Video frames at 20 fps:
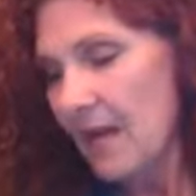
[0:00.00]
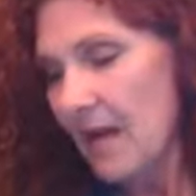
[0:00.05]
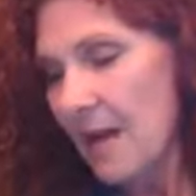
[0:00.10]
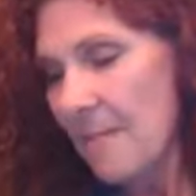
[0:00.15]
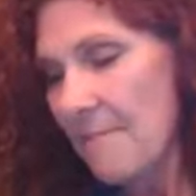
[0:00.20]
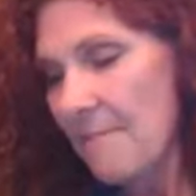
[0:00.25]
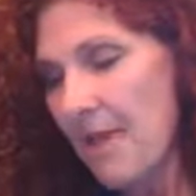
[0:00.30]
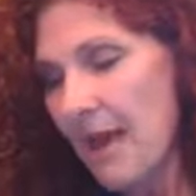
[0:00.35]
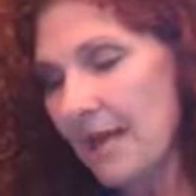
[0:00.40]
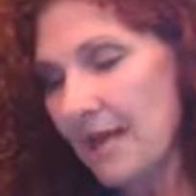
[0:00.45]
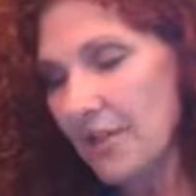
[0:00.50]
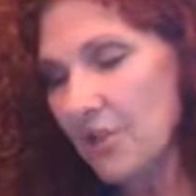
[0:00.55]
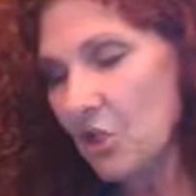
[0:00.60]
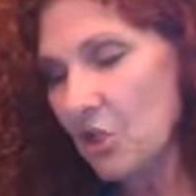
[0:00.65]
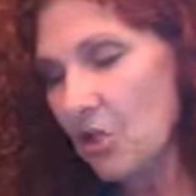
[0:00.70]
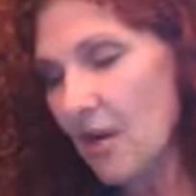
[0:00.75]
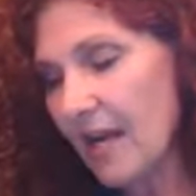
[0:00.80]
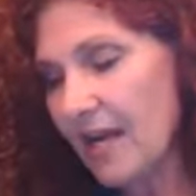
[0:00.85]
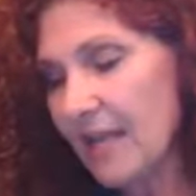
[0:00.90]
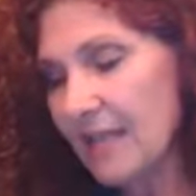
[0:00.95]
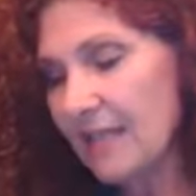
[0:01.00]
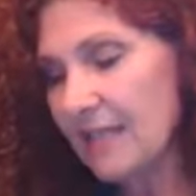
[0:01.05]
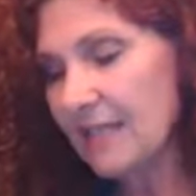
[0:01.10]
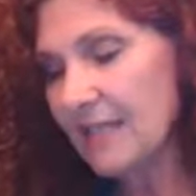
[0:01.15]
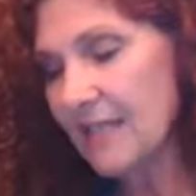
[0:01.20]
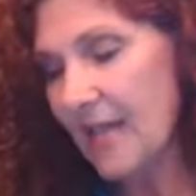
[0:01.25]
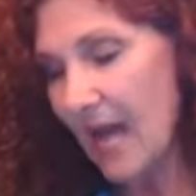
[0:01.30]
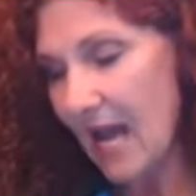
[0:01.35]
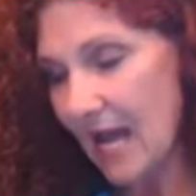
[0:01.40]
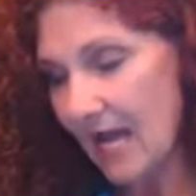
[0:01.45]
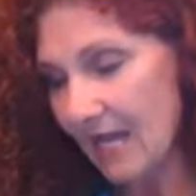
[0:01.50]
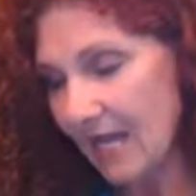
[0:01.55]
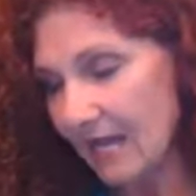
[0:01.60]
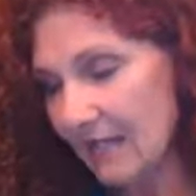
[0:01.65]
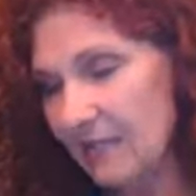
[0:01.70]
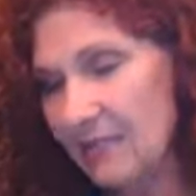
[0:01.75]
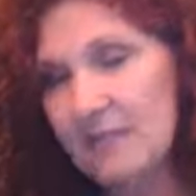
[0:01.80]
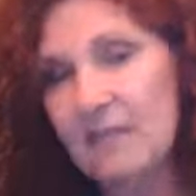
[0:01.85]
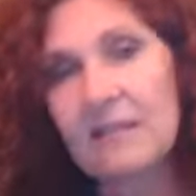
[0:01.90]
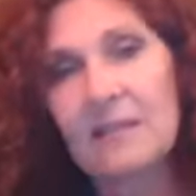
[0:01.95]
A Mediterranean
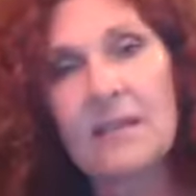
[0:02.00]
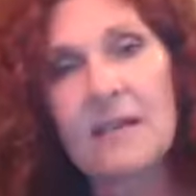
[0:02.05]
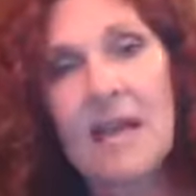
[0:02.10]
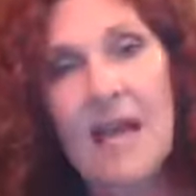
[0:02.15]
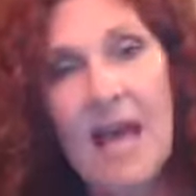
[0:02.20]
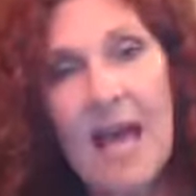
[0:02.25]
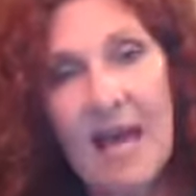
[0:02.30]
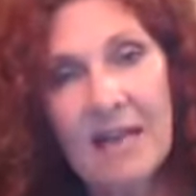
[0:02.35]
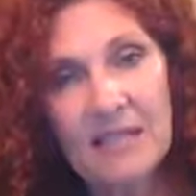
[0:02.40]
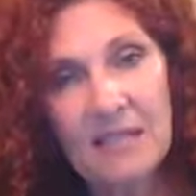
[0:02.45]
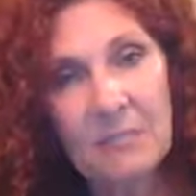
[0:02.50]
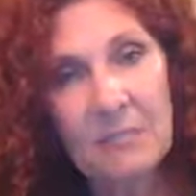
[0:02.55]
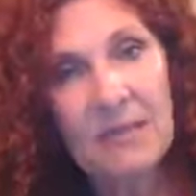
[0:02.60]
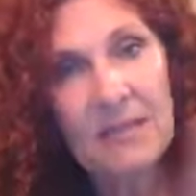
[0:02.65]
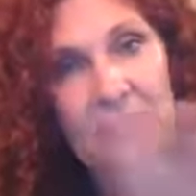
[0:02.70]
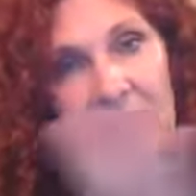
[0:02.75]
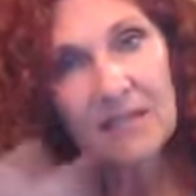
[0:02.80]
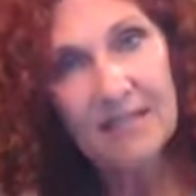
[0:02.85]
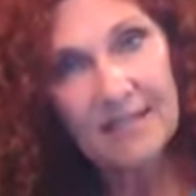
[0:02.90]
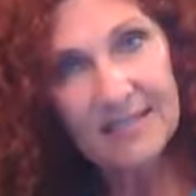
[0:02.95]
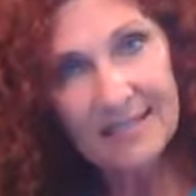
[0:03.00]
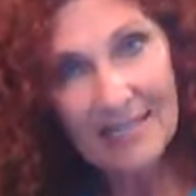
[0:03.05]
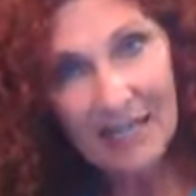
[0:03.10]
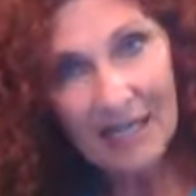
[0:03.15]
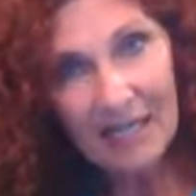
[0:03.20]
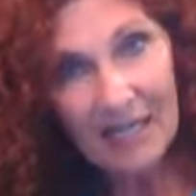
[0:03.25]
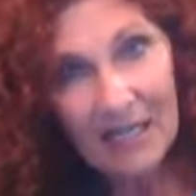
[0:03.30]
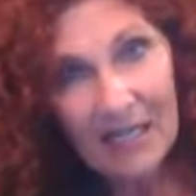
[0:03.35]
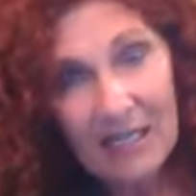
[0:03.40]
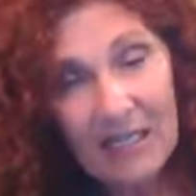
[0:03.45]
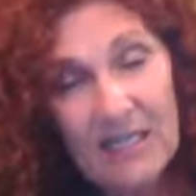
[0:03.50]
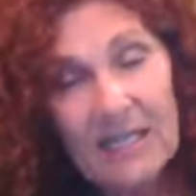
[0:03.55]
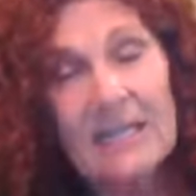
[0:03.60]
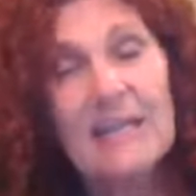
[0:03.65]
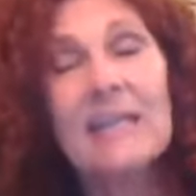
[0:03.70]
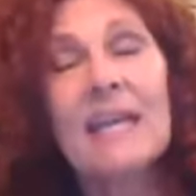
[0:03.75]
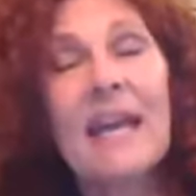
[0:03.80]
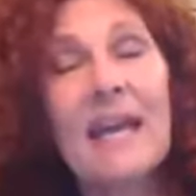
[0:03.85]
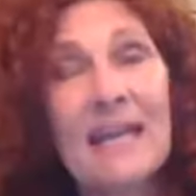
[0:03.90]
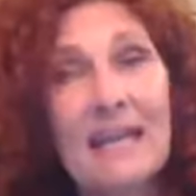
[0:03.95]
diet has been studied
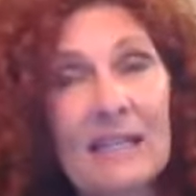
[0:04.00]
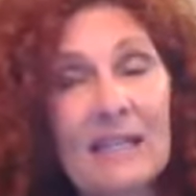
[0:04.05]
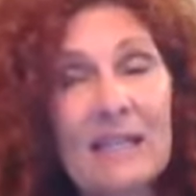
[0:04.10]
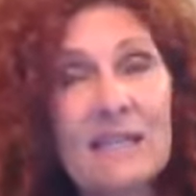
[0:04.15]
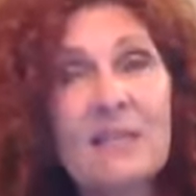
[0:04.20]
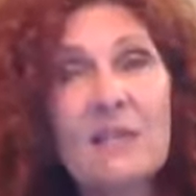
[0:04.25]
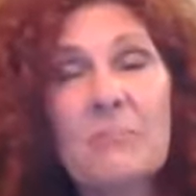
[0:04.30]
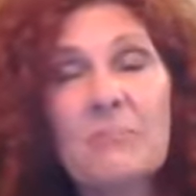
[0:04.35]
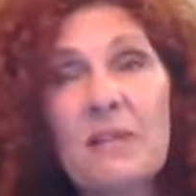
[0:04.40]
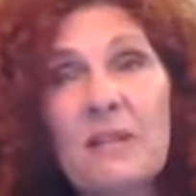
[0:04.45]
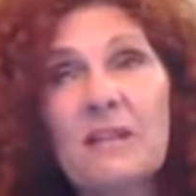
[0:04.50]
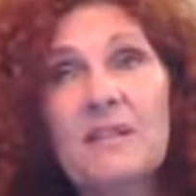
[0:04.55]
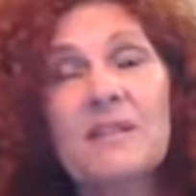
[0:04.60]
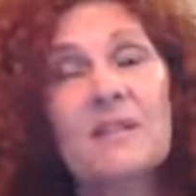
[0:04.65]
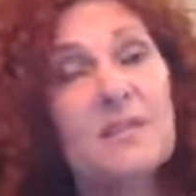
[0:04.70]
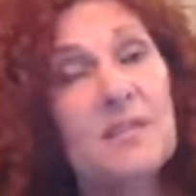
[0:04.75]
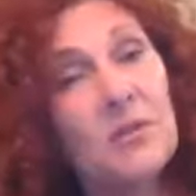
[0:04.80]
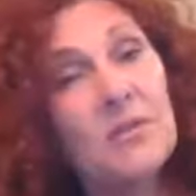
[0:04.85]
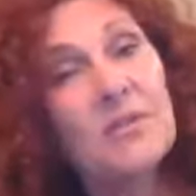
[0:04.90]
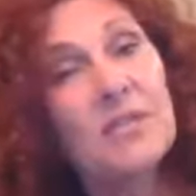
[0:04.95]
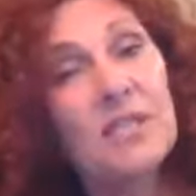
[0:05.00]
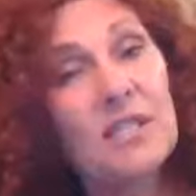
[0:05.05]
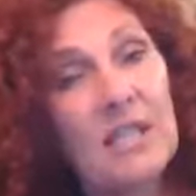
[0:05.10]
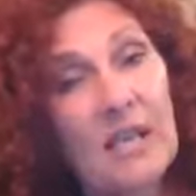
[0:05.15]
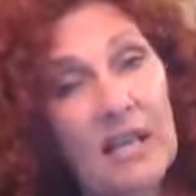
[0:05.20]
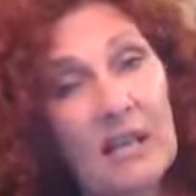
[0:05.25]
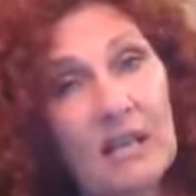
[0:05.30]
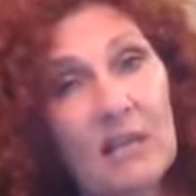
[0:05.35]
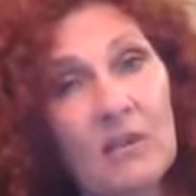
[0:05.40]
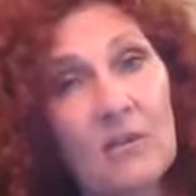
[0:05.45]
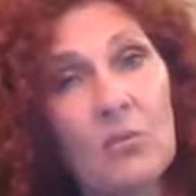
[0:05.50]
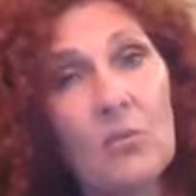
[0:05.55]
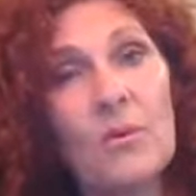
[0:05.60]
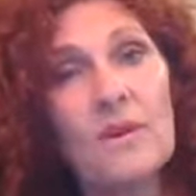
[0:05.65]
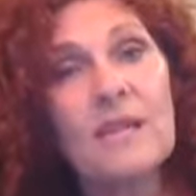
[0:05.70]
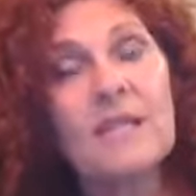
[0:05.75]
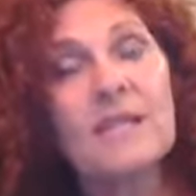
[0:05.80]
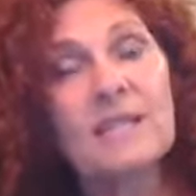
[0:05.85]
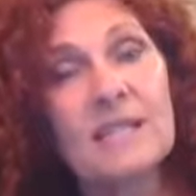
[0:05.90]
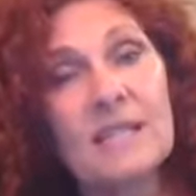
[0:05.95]
and been associated
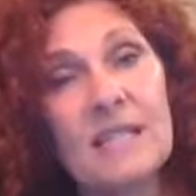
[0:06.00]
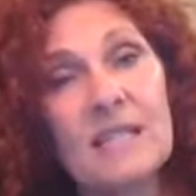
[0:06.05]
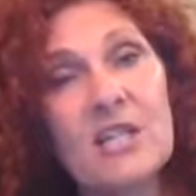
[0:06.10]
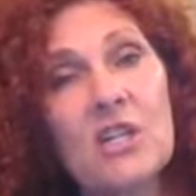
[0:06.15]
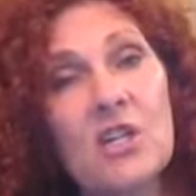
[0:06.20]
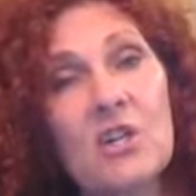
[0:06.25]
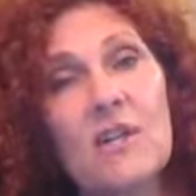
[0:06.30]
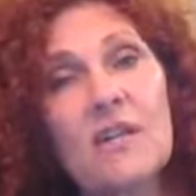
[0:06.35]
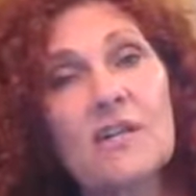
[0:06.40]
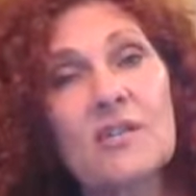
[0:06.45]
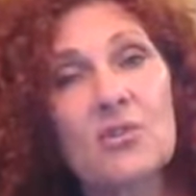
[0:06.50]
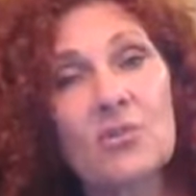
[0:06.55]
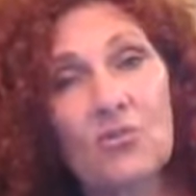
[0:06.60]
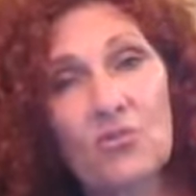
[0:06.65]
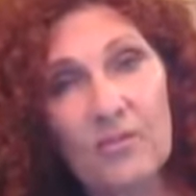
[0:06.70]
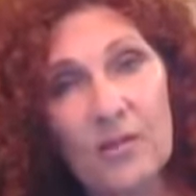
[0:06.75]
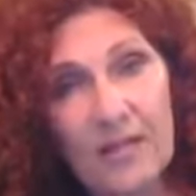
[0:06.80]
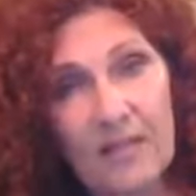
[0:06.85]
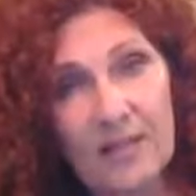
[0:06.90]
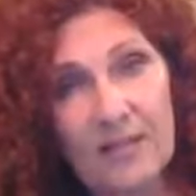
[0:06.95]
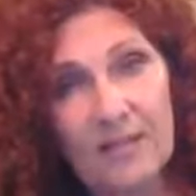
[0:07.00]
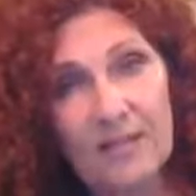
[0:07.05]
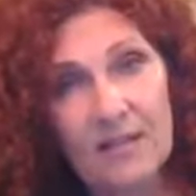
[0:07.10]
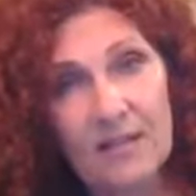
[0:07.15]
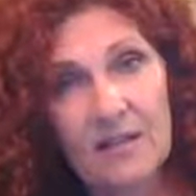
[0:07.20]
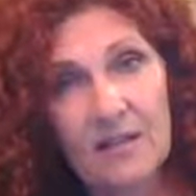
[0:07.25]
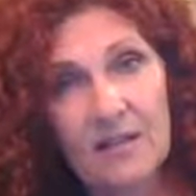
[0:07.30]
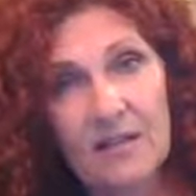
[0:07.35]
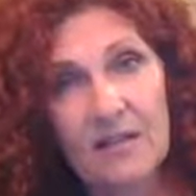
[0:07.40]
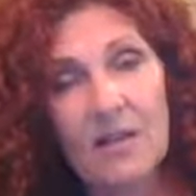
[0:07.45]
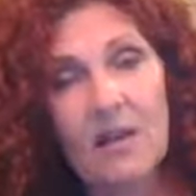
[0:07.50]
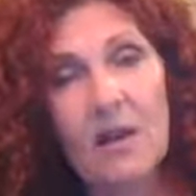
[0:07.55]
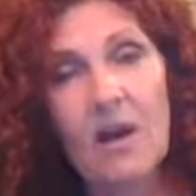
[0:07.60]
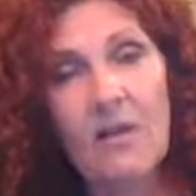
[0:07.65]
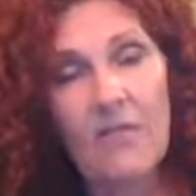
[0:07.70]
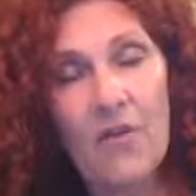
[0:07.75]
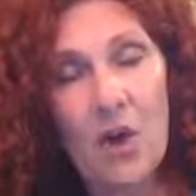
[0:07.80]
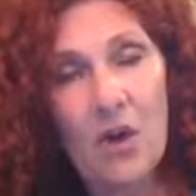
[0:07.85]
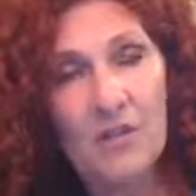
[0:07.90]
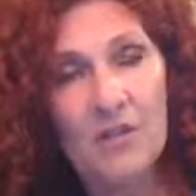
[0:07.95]
with a decreased risk
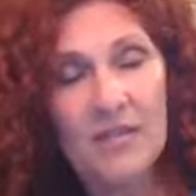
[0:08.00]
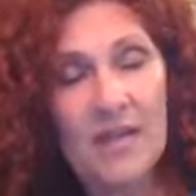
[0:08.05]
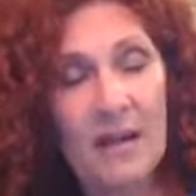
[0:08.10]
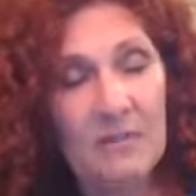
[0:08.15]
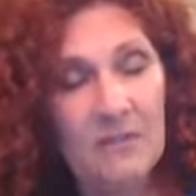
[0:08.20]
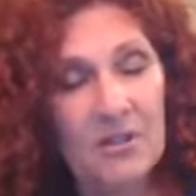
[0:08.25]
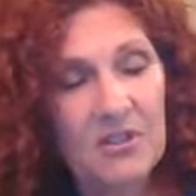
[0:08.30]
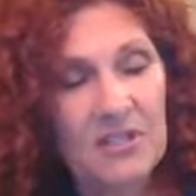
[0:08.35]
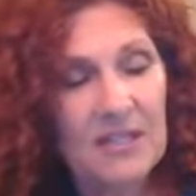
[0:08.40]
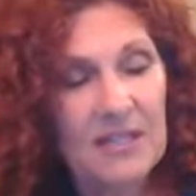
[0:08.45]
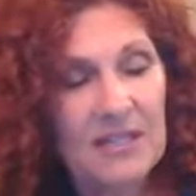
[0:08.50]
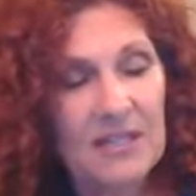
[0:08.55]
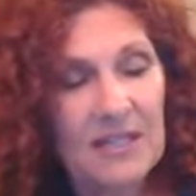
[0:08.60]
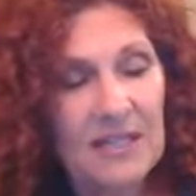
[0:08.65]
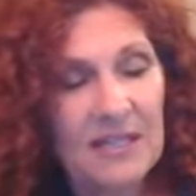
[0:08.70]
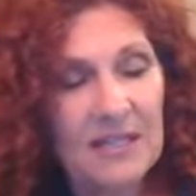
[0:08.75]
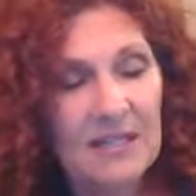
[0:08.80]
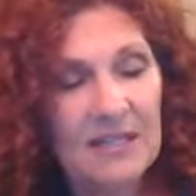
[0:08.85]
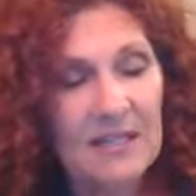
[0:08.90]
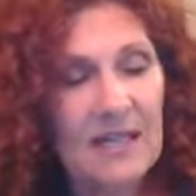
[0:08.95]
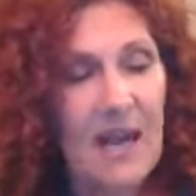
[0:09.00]
of Alzheimer's disease.